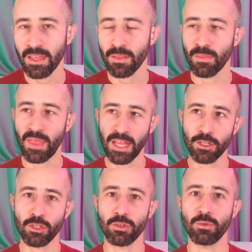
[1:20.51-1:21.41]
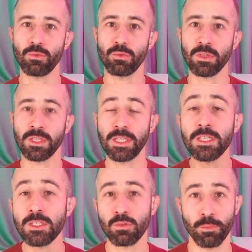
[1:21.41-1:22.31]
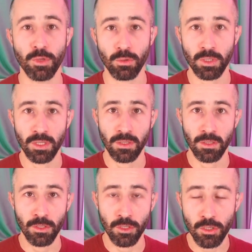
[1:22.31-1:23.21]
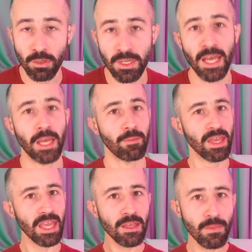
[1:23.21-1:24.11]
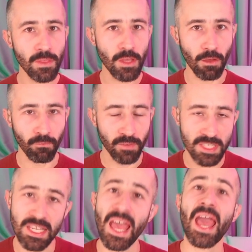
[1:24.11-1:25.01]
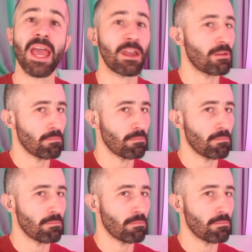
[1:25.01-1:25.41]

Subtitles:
that you distribute your time in the office and